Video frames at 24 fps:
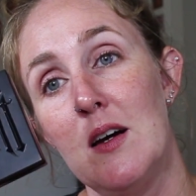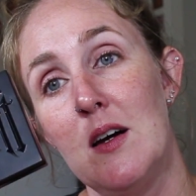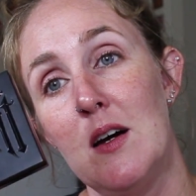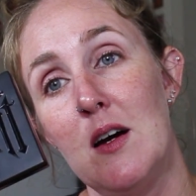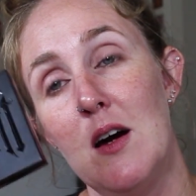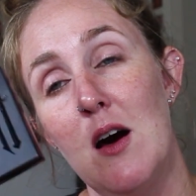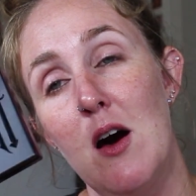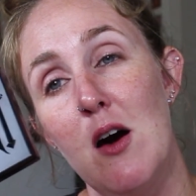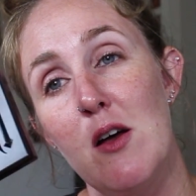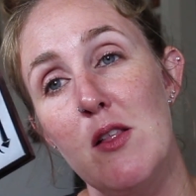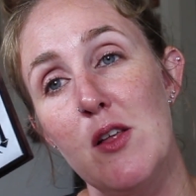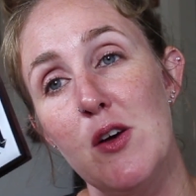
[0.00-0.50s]

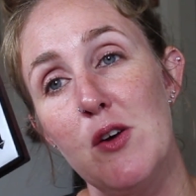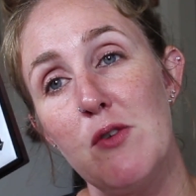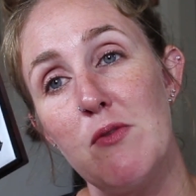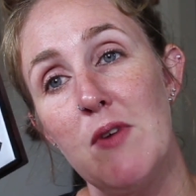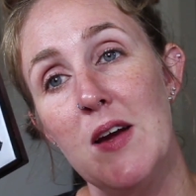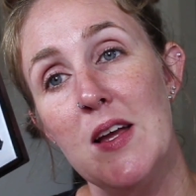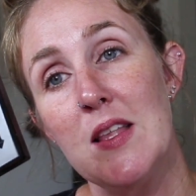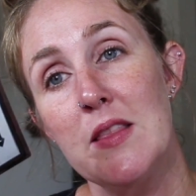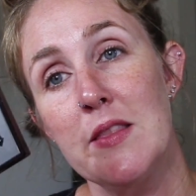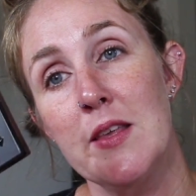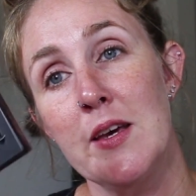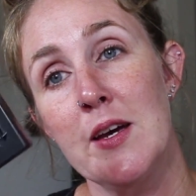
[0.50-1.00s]
hollow
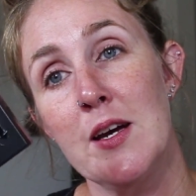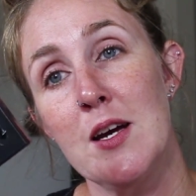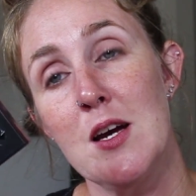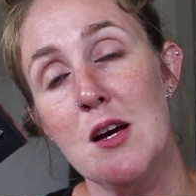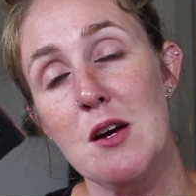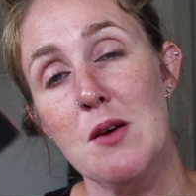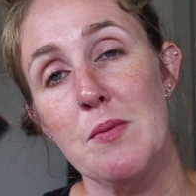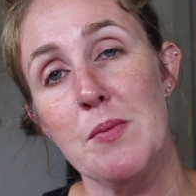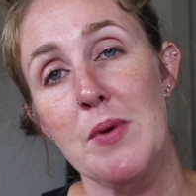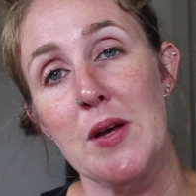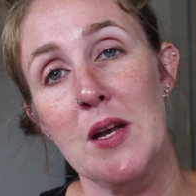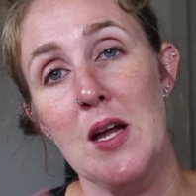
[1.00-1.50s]
right
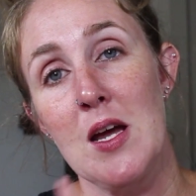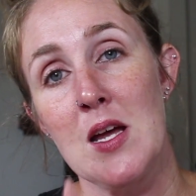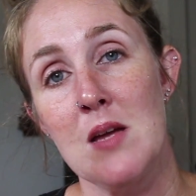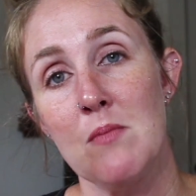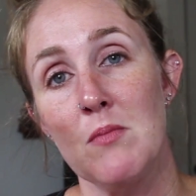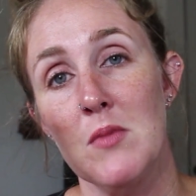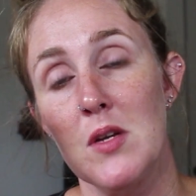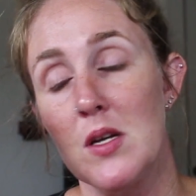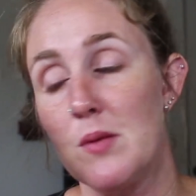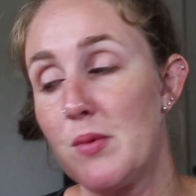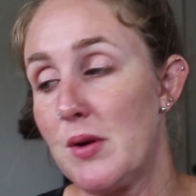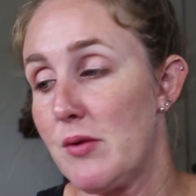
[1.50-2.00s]
there, but I am
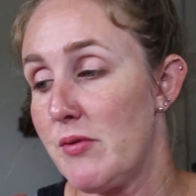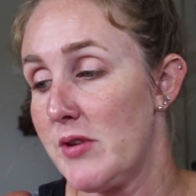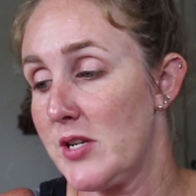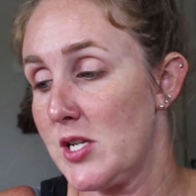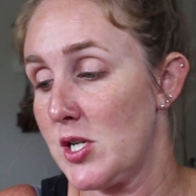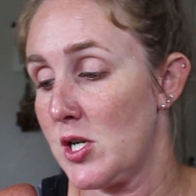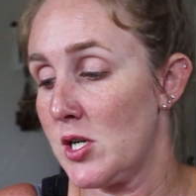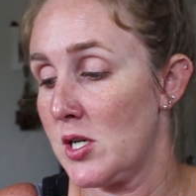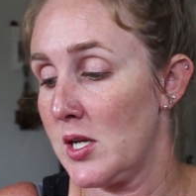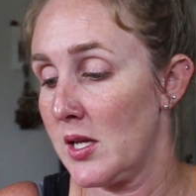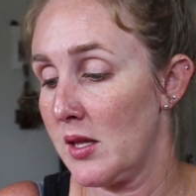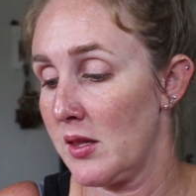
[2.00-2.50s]
going to be
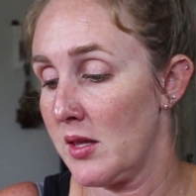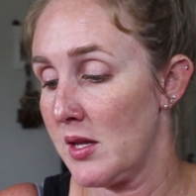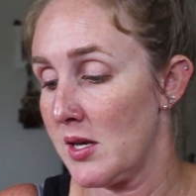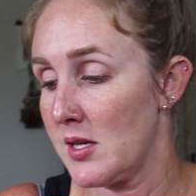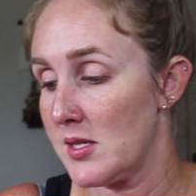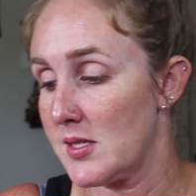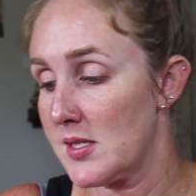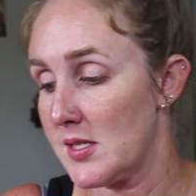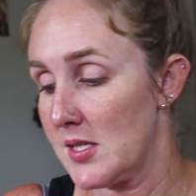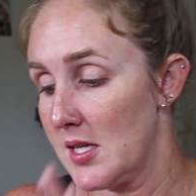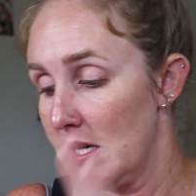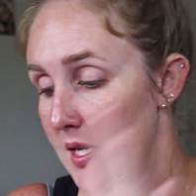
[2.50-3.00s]
returning
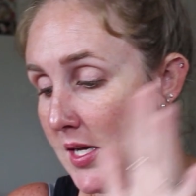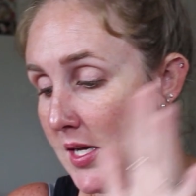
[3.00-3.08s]
this.